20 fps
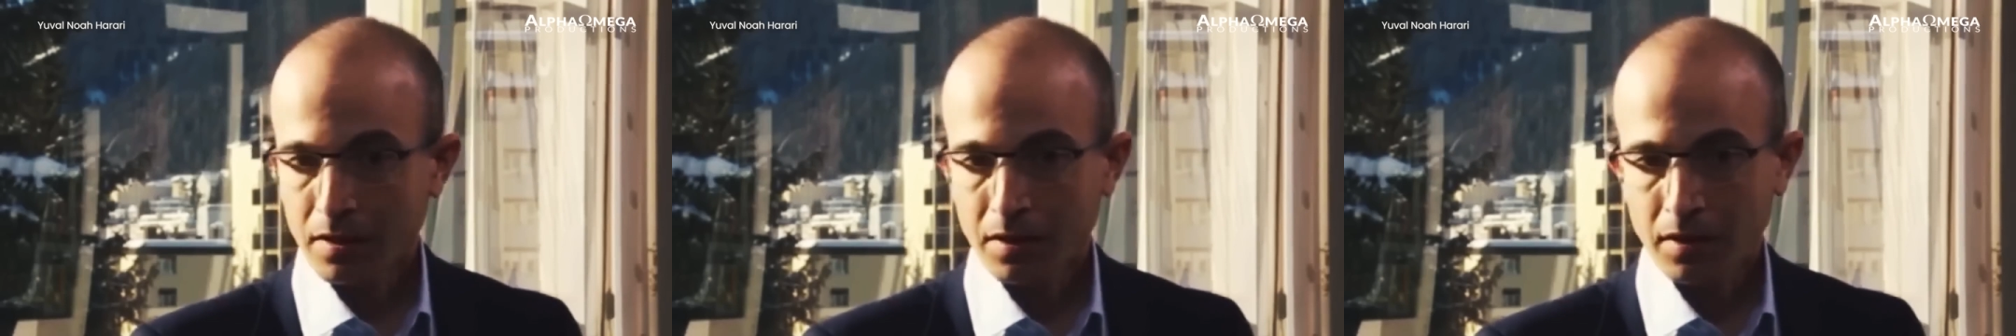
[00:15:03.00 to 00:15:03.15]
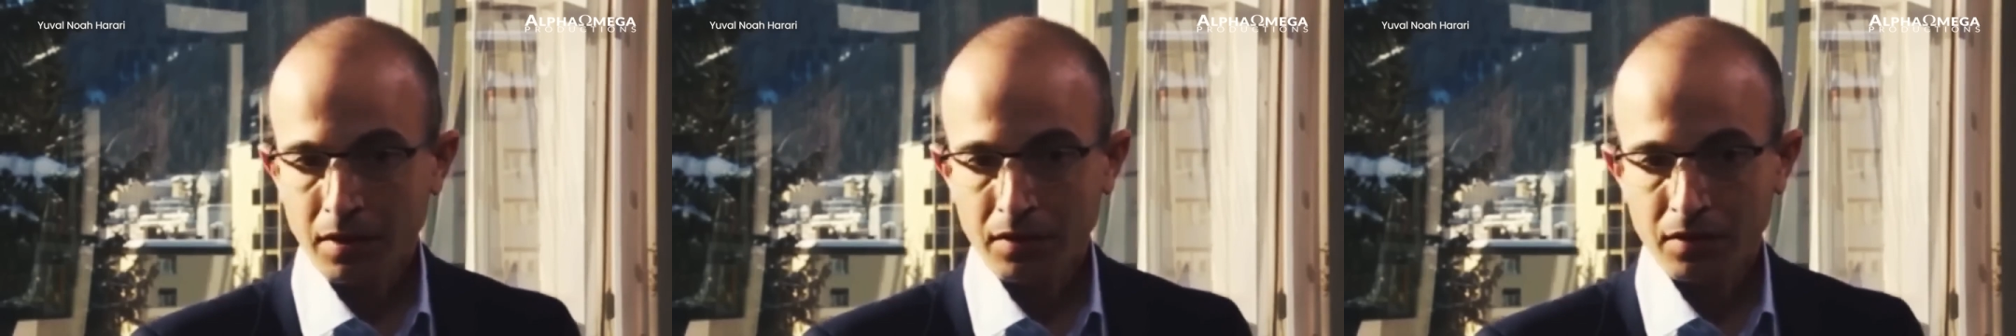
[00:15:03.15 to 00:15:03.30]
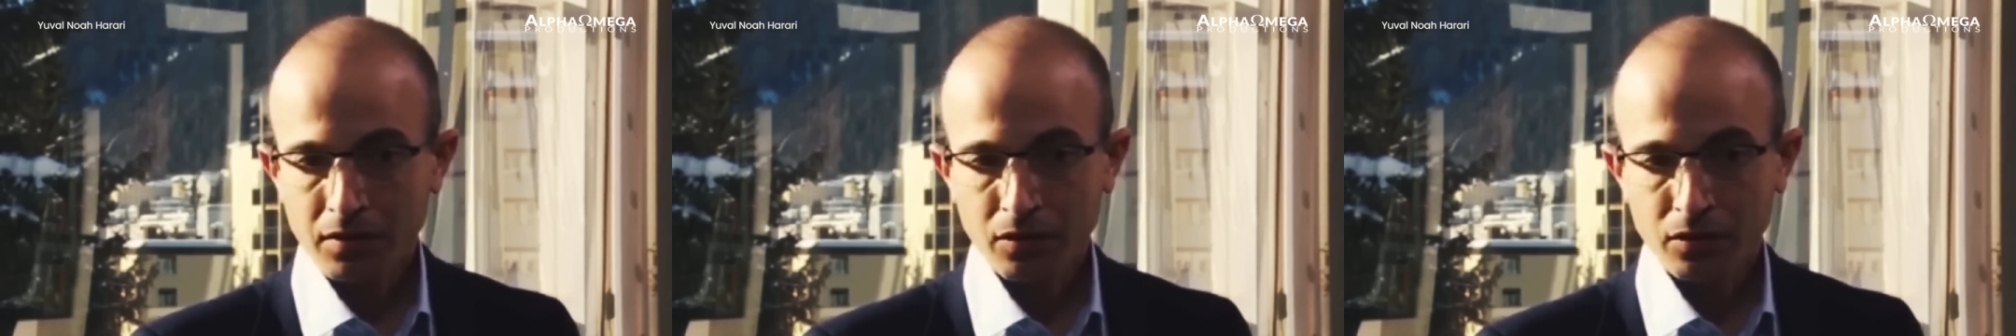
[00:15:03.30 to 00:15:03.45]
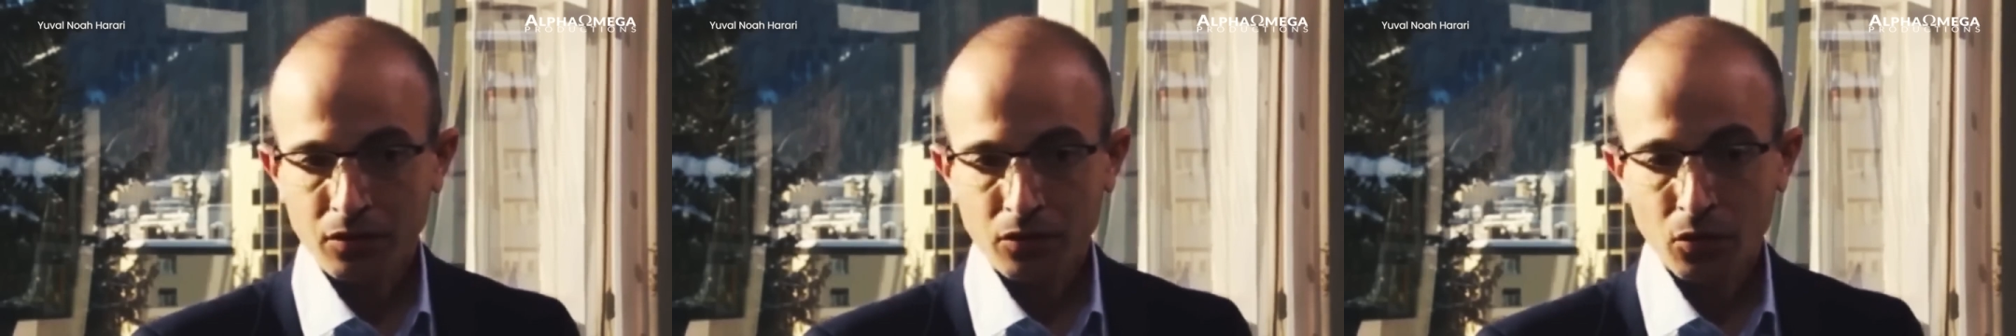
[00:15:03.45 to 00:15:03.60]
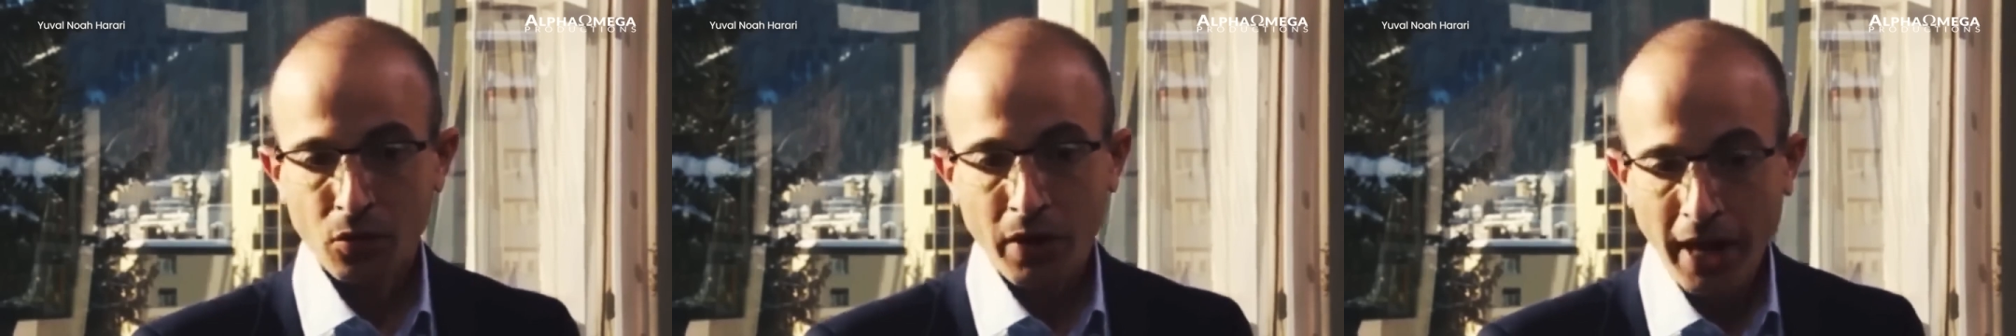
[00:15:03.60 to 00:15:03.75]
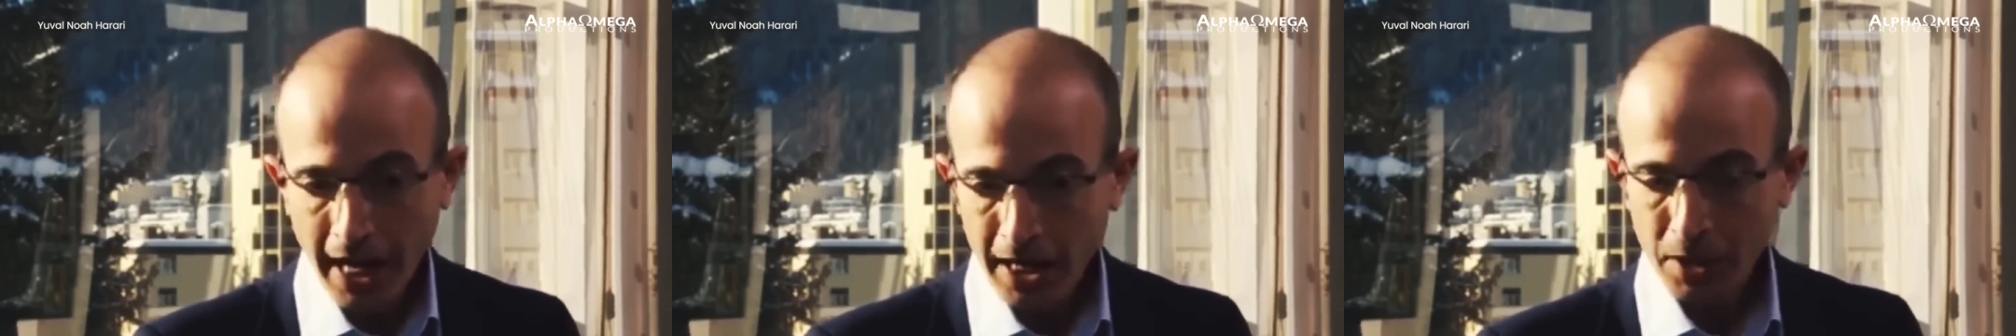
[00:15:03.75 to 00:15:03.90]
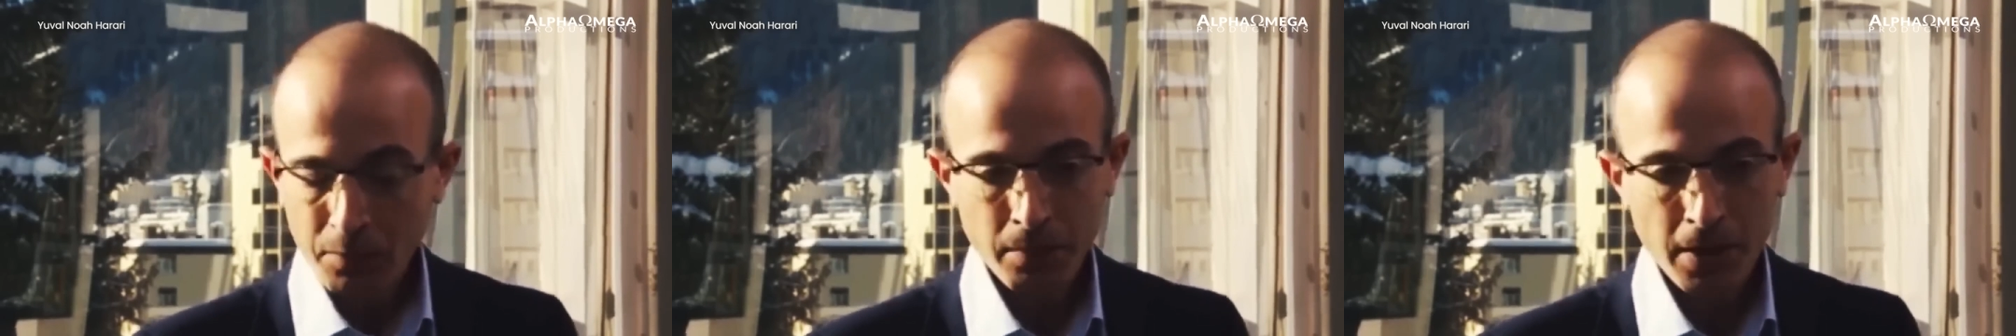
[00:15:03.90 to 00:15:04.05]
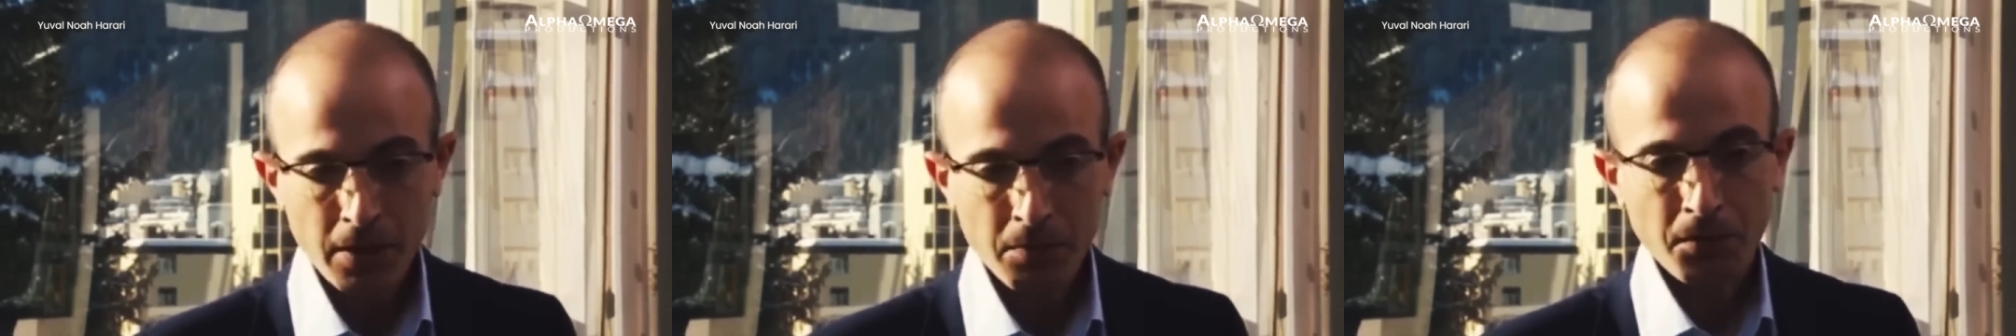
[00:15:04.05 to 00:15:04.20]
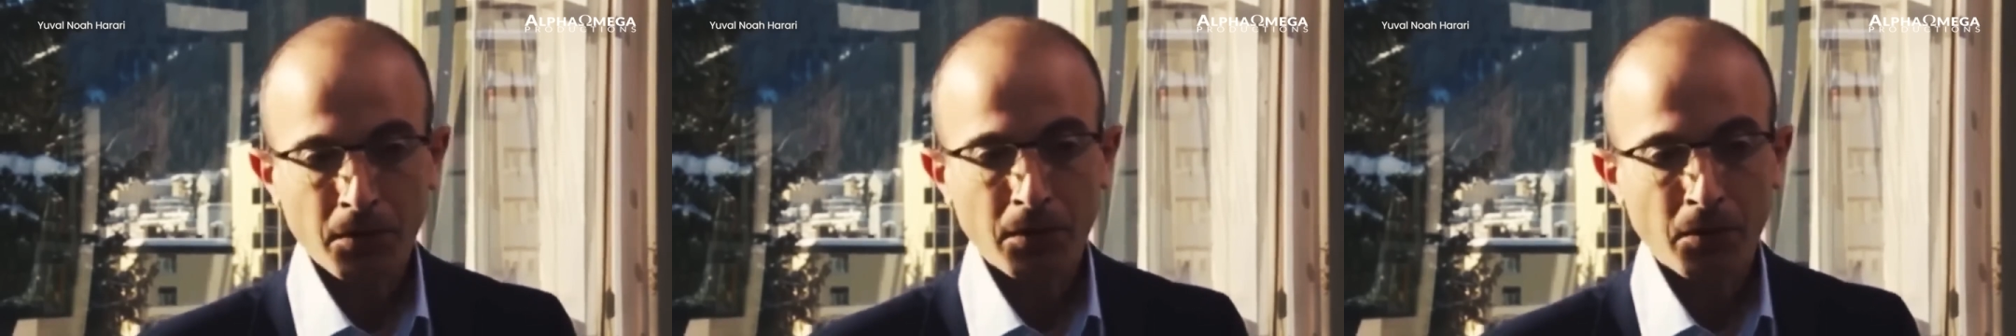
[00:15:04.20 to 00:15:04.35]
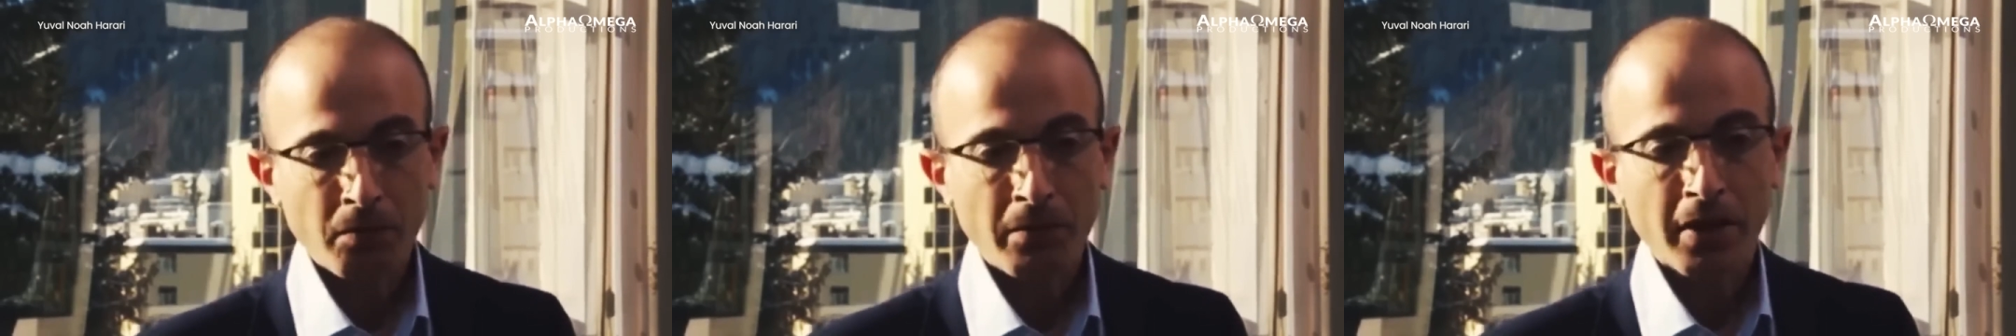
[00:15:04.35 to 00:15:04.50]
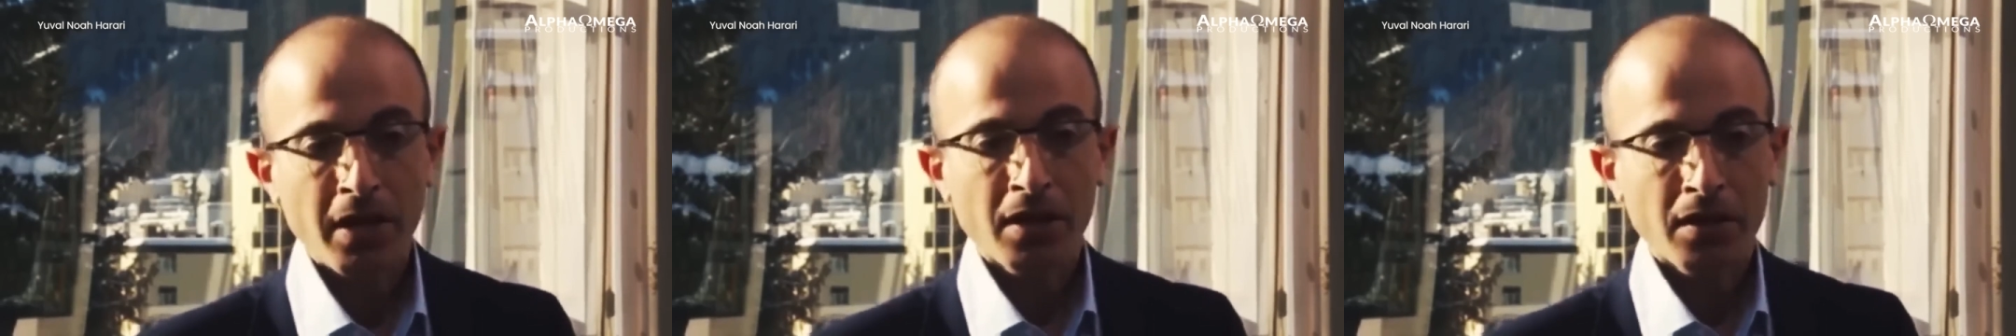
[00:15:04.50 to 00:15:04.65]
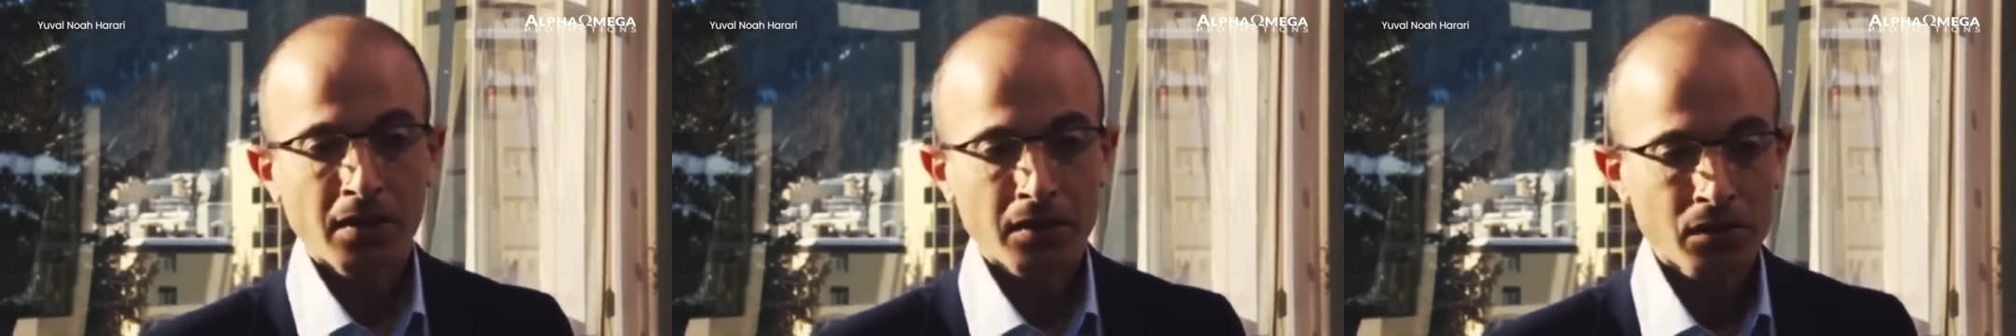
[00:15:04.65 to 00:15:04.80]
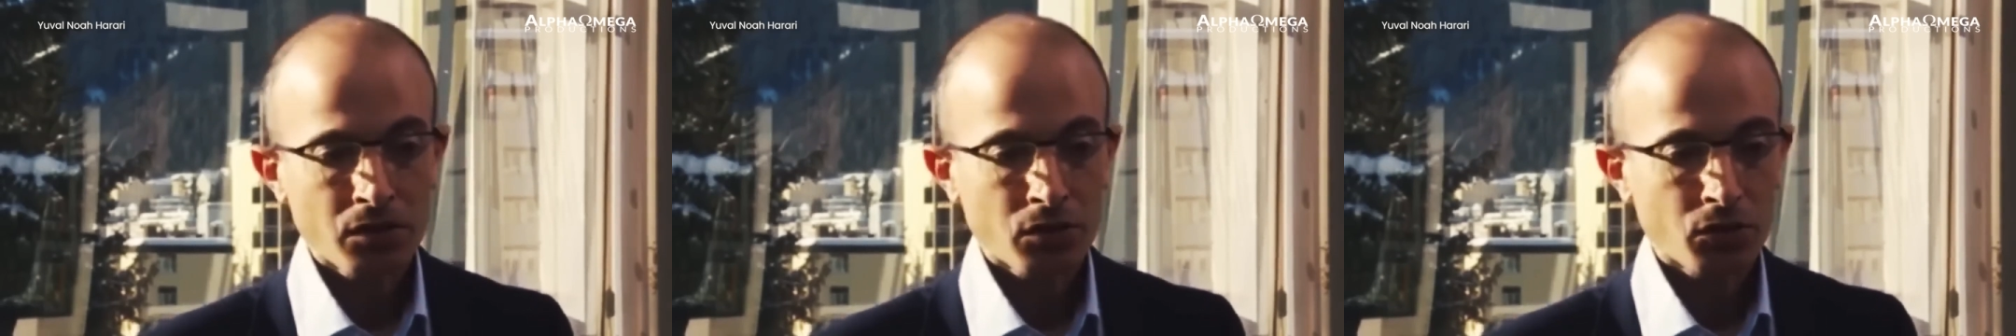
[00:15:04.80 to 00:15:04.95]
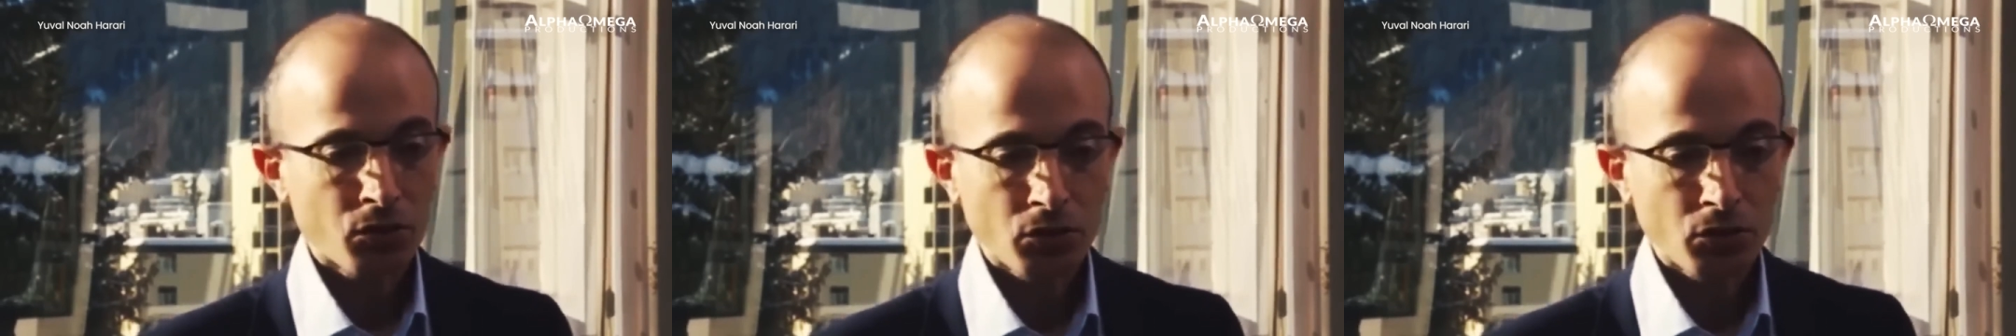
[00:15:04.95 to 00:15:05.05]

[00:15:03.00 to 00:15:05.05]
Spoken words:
that to hack people means